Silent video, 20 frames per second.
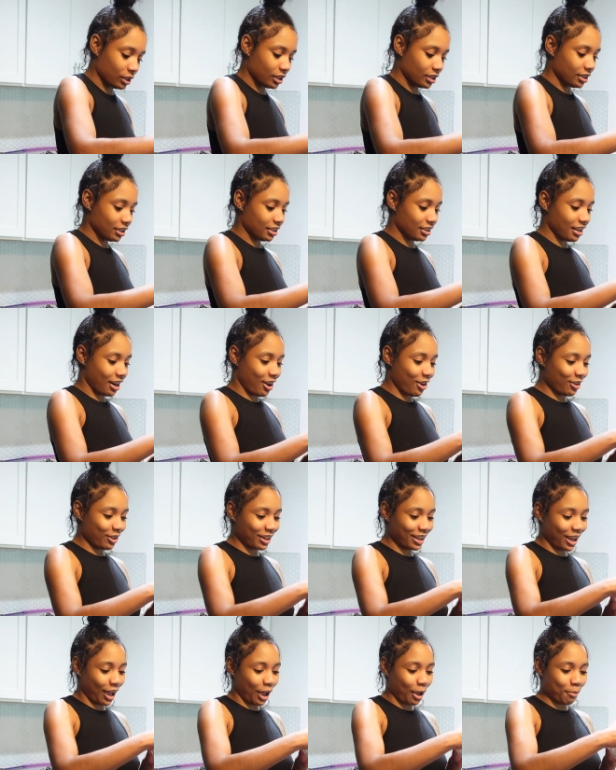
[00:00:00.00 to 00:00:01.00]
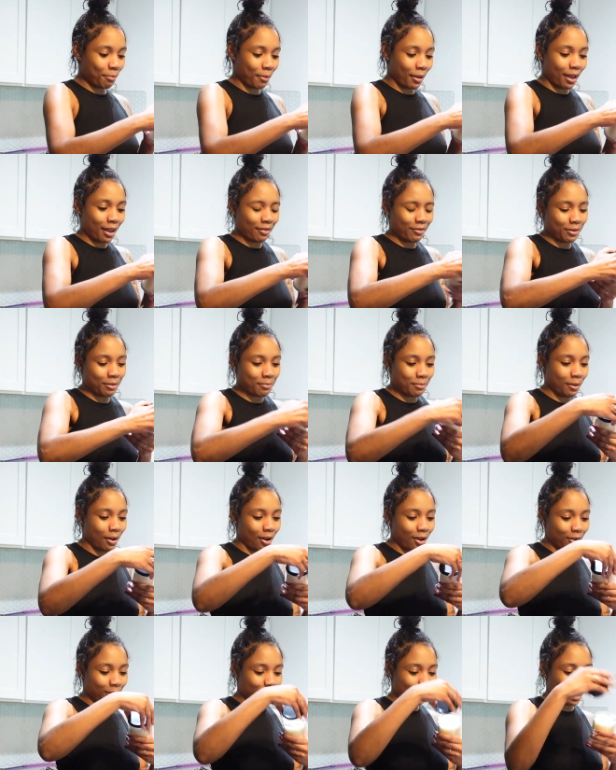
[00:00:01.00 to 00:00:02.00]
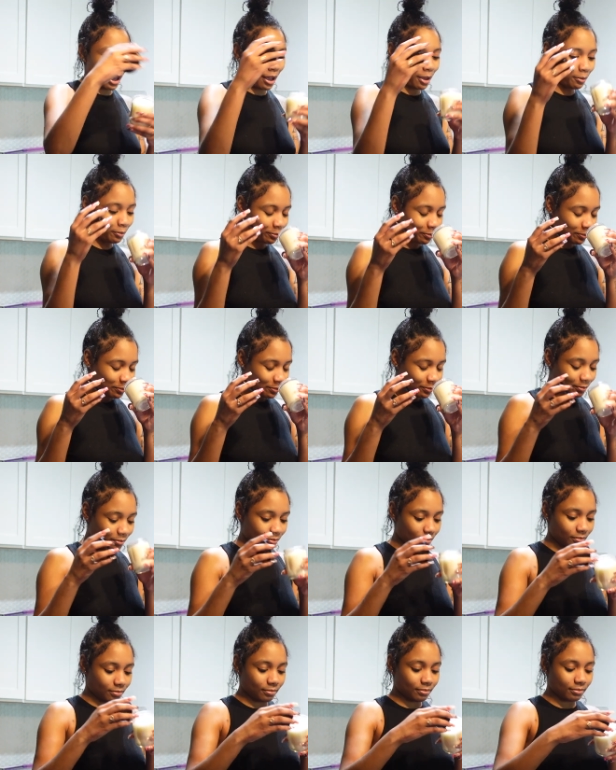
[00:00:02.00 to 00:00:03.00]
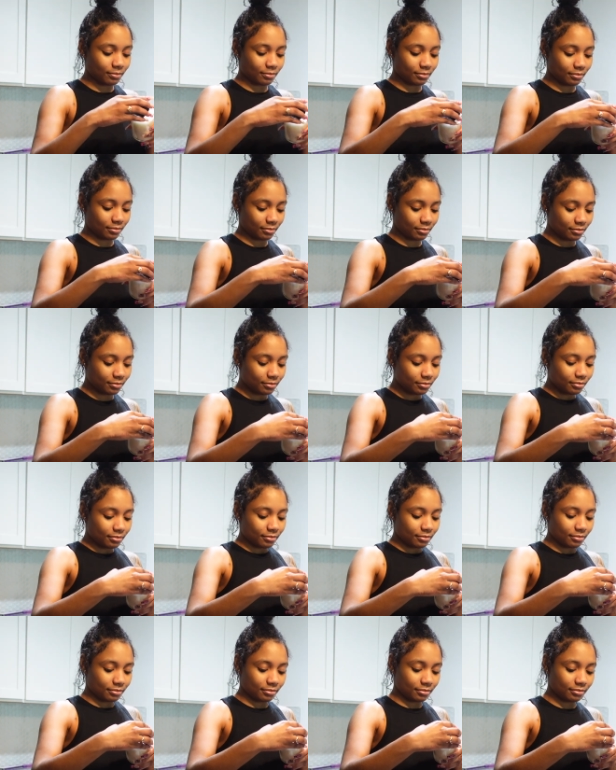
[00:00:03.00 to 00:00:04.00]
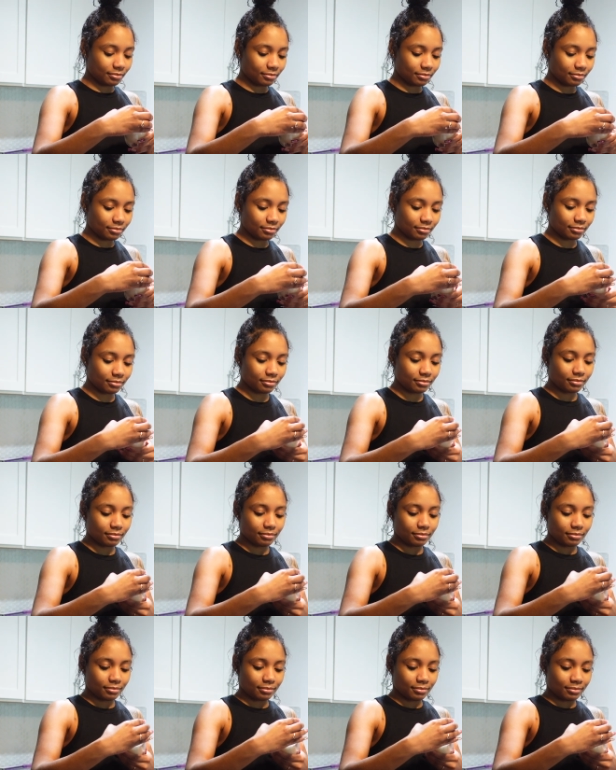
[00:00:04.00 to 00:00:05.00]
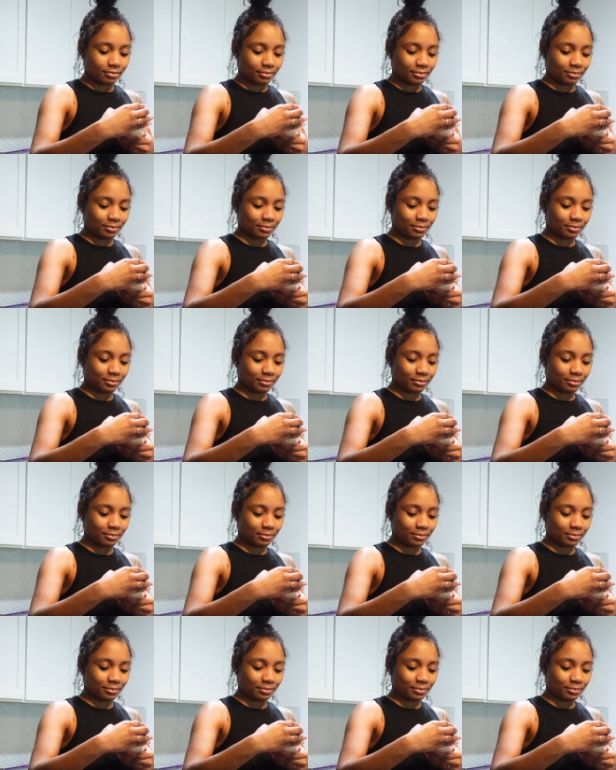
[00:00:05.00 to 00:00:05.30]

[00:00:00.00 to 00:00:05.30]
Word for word: uh, okay, baby. Okay. Mm, mm. You are the most